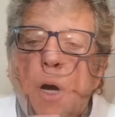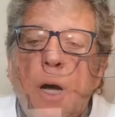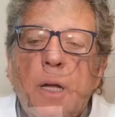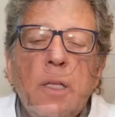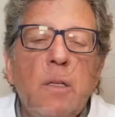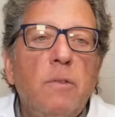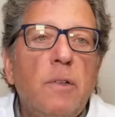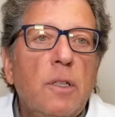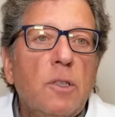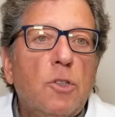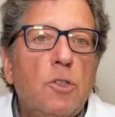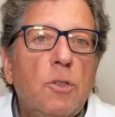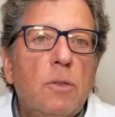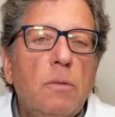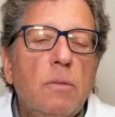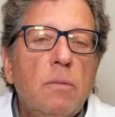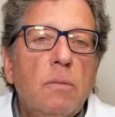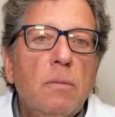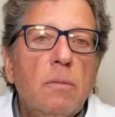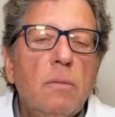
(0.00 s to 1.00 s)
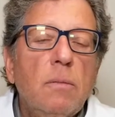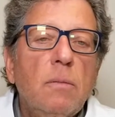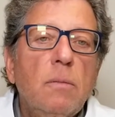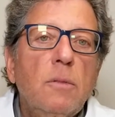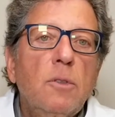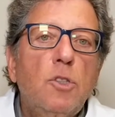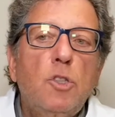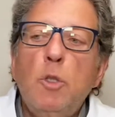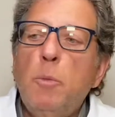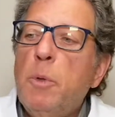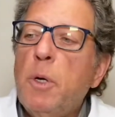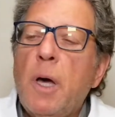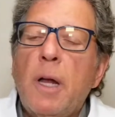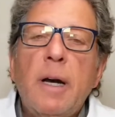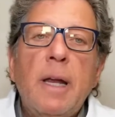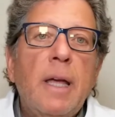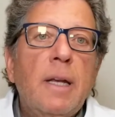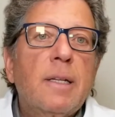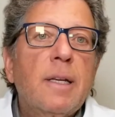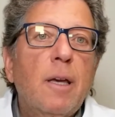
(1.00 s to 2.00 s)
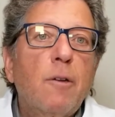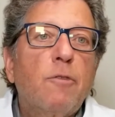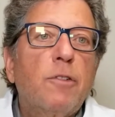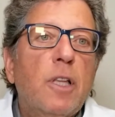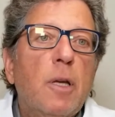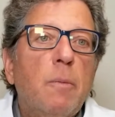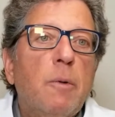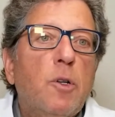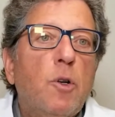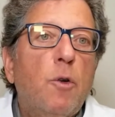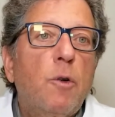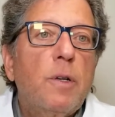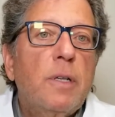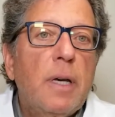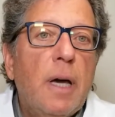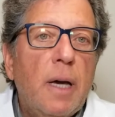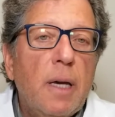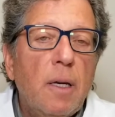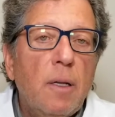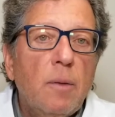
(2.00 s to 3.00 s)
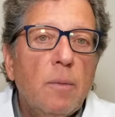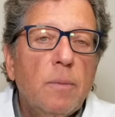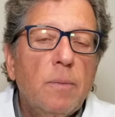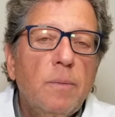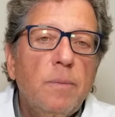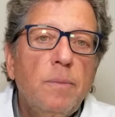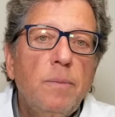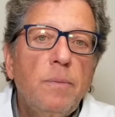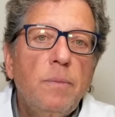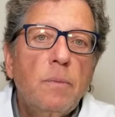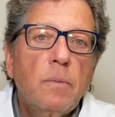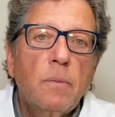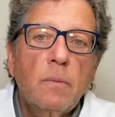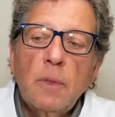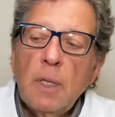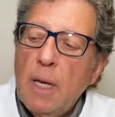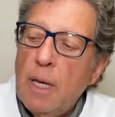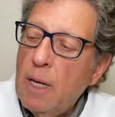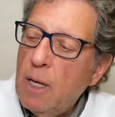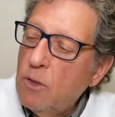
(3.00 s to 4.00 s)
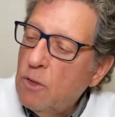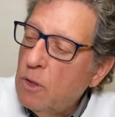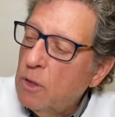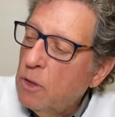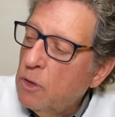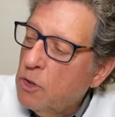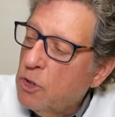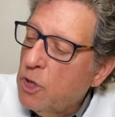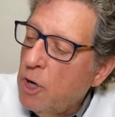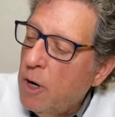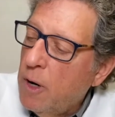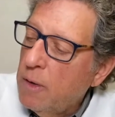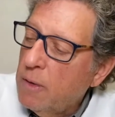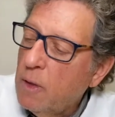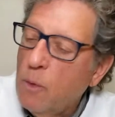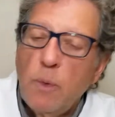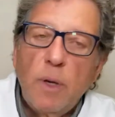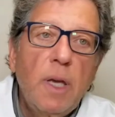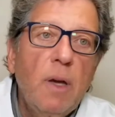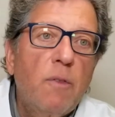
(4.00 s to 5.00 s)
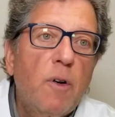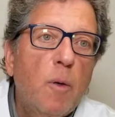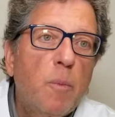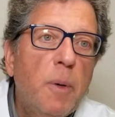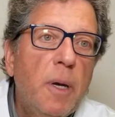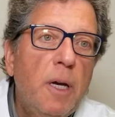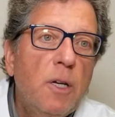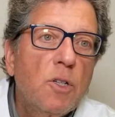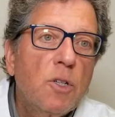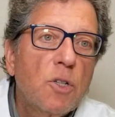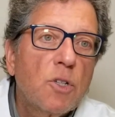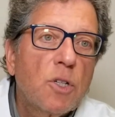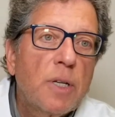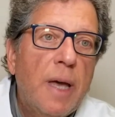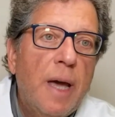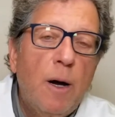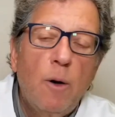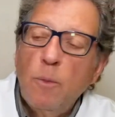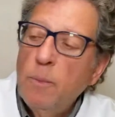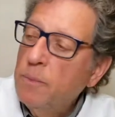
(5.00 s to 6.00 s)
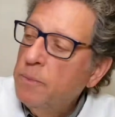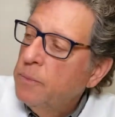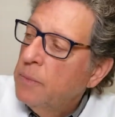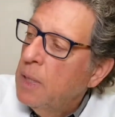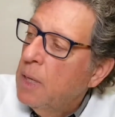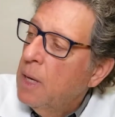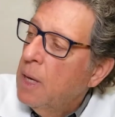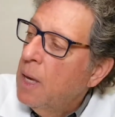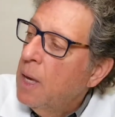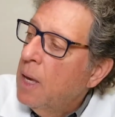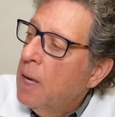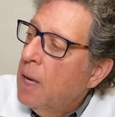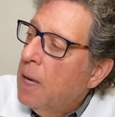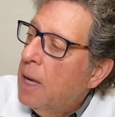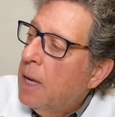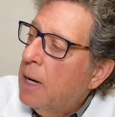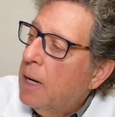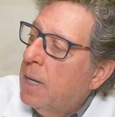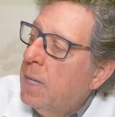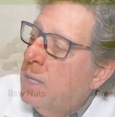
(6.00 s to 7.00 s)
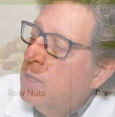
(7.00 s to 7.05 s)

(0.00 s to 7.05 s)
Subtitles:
of us should be on an anti-inflammatory diet. And here's a little chart that we give our patients now. And it has